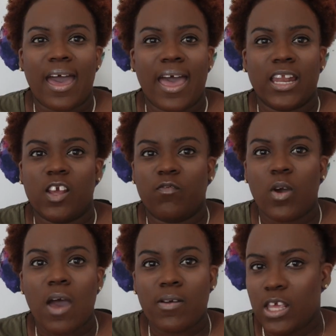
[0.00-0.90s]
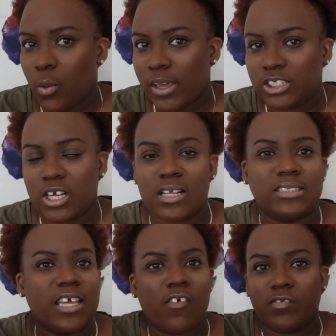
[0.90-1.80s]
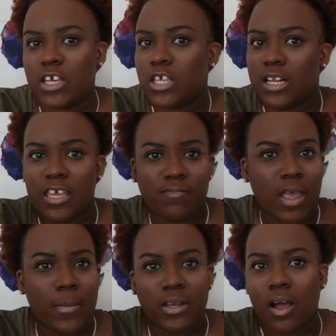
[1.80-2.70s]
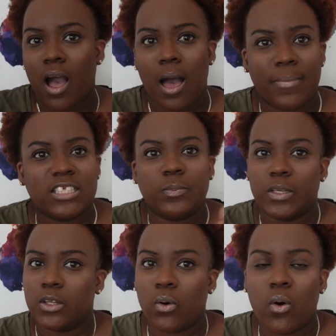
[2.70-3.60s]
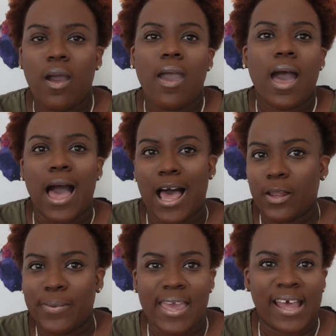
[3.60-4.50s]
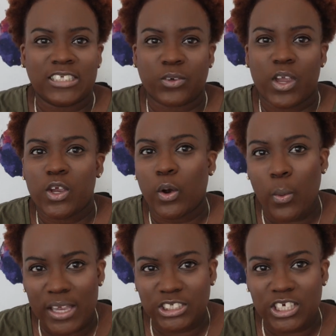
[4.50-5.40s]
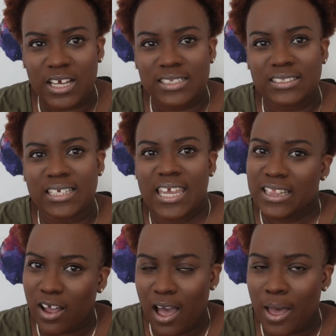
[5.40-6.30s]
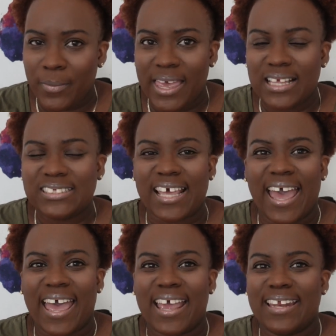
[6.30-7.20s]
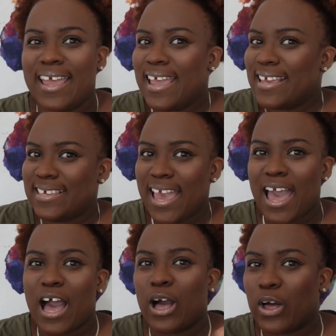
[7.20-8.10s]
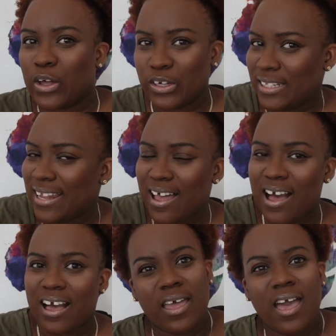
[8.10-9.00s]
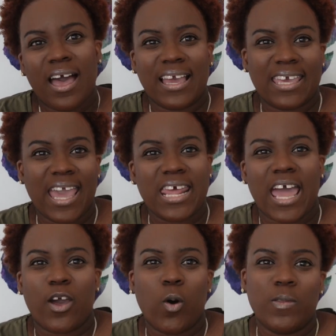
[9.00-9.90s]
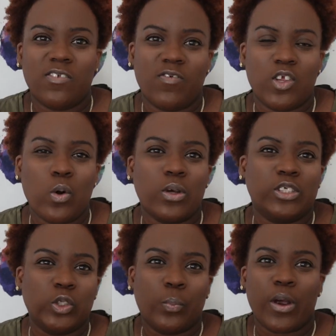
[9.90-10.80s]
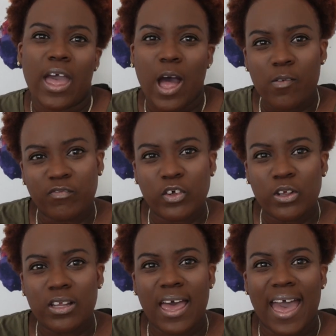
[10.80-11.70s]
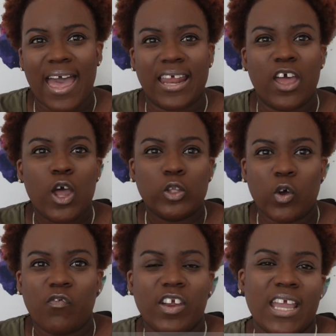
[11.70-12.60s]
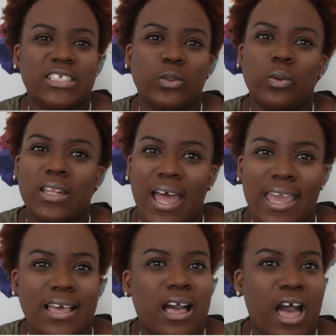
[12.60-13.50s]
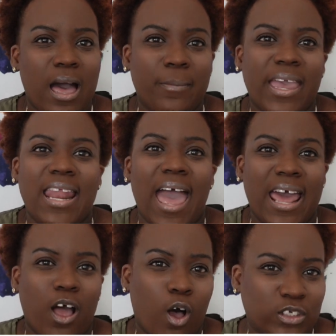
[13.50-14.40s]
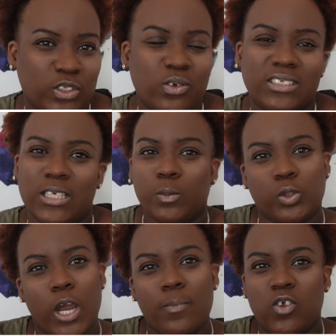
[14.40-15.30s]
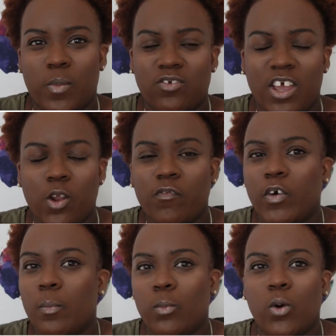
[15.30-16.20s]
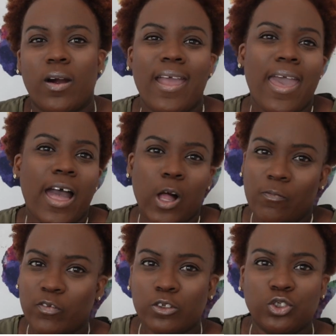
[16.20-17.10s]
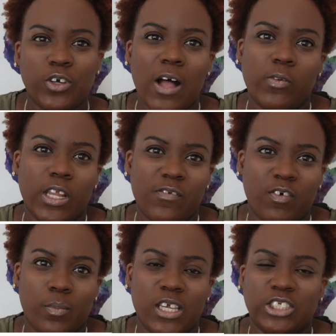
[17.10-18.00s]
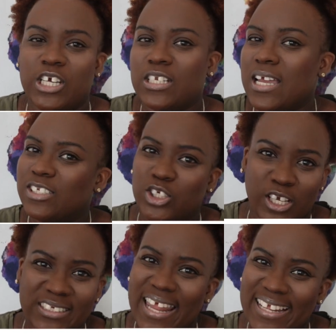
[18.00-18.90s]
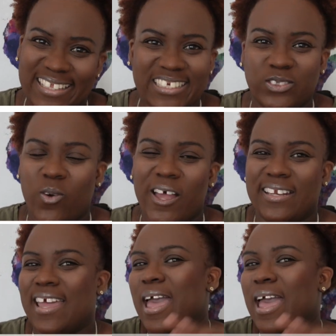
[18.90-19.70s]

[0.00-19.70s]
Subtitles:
And if you have any questions, definitely leave them in the comments below. I'll be answering your questions in the comments. And yeah, good luck. Again, I hope this video was super helpful, and don't forget to like, comment, and also subscribe to my channel for more helpful travel information just like this one.